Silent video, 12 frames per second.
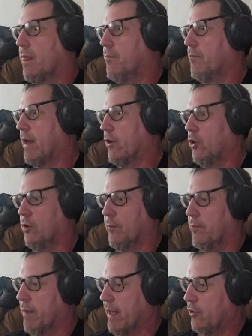
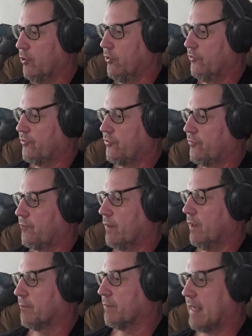metals,
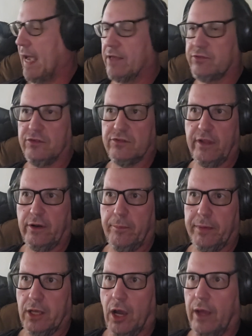gases that are
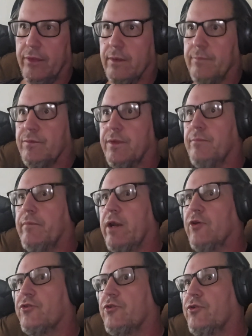beyond
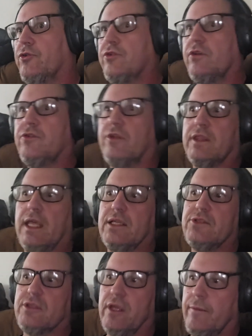metal solutions, the
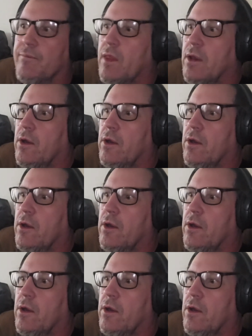things that